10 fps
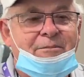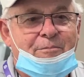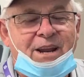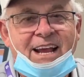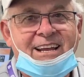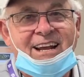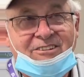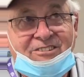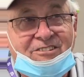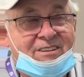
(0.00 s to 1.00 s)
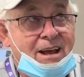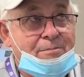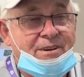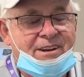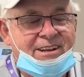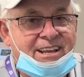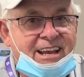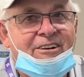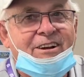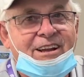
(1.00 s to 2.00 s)
but I could actually stop it and
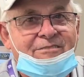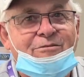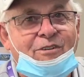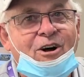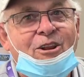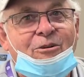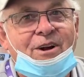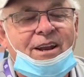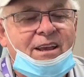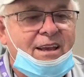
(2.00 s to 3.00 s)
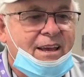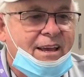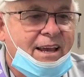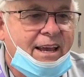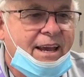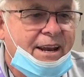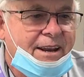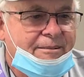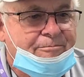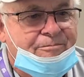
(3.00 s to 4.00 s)
carry it and follow it.
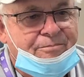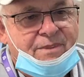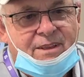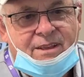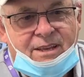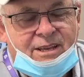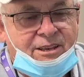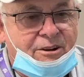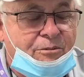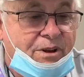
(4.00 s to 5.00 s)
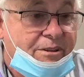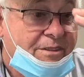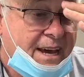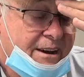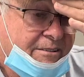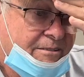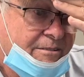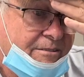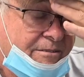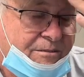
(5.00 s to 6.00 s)
And whether that,
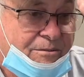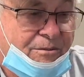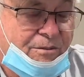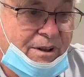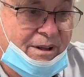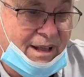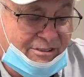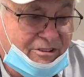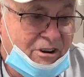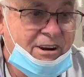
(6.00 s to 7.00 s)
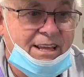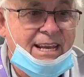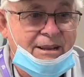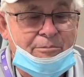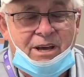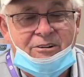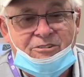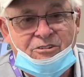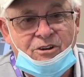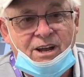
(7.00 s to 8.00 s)
I started hitting better,
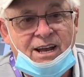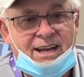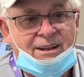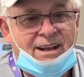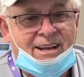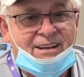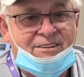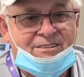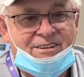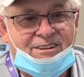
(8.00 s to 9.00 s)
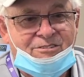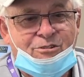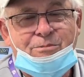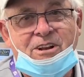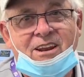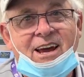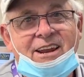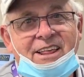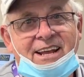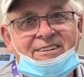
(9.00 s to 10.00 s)
so I attribute a lot
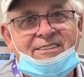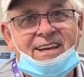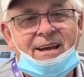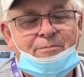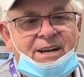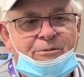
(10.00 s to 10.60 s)
of that to that. But it